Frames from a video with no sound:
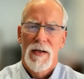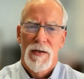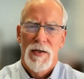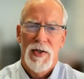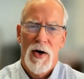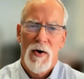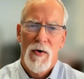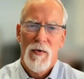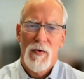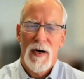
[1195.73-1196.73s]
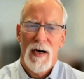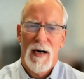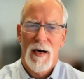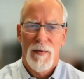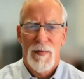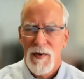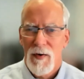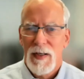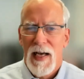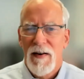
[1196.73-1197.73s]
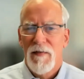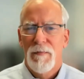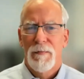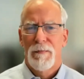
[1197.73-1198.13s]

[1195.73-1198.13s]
So, um, you know, a lot of